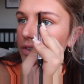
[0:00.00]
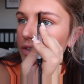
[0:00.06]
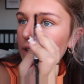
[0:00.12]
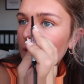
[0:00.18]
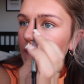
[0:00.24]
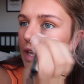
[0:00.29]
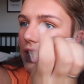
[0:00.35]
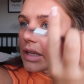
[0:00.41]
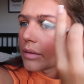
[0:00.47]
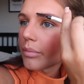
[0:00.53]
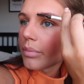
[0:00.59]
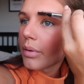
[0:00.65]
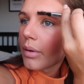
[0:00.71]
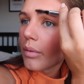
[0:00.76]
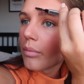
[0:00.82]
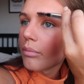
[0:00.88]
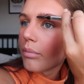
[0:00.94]
keep
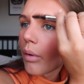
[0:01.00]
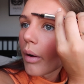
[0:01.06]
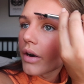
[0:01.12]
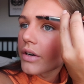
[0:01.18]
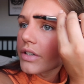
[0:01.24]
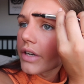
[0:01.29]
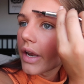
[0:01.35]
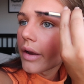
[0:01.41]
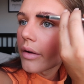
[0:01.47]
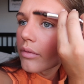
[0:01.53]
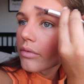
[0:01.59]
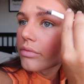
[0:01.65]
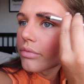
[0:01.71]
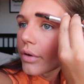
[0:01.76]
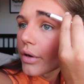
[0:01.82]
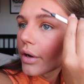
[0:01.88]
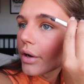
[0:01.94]
brushing
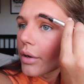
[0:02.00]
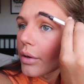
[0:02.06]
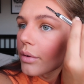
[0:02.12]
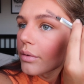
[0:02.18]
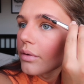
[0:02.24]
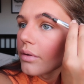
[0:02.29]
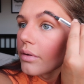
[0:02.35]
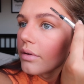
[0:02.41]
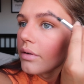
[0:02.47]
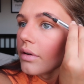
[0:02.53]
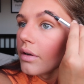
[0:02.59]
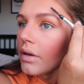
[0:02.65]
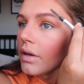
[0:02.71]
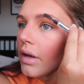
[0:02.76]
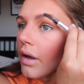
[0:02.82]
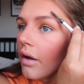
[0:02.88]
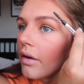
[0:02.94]
through
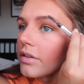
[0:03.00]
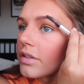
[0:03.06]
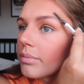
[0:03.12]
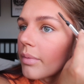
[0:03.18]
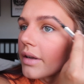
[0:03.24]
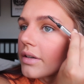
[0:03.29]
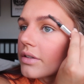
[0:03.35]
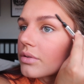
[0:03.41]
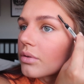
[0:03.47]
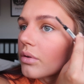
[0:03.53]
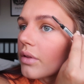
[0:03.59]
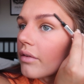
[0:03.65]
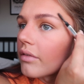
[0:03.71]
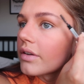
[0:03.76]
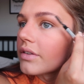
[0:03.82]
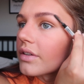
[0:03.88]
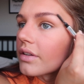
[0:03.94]
to make sure
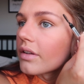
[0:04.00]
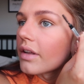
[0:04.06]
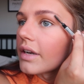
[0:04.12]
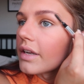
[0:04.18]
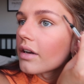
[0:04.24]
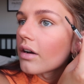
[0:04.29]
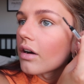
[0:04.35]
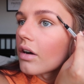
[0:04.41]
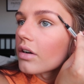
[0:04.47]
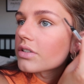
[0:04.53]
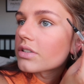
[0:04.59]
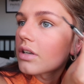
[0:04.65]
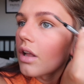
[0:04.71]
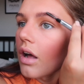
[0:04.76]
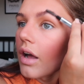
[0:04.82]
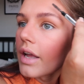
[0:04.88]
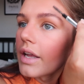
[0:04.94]
there isn't any harsh
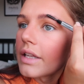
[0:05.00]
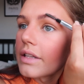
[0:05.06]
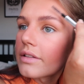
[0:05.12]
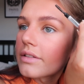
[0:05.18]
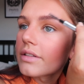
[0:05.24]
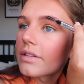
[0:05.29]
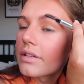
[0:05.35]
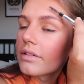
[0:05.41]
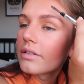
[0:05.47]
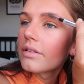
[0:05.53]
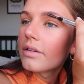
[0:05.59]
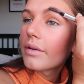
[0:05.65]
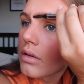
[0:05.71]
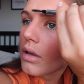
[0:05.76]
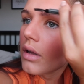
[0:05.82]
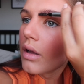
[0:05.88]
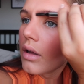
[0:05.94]
lines.
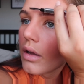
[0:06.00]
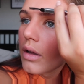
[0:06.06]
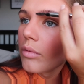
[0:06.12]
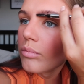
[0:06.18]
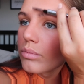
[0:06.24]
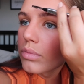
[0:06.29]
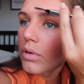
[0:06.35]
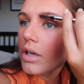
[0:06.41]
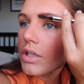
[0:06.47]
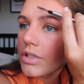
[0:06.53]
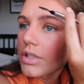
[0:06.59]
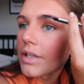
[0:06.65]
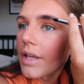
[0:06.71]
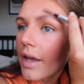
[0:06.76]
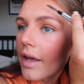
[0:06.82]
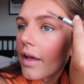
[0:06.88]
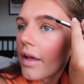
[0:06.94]
Brush
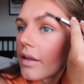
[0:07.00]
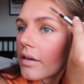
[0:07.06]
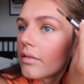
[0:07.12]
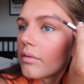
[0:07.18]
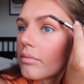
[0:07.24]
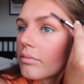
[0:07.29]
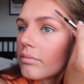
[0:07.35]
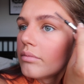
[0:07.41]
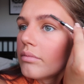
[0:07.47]
again,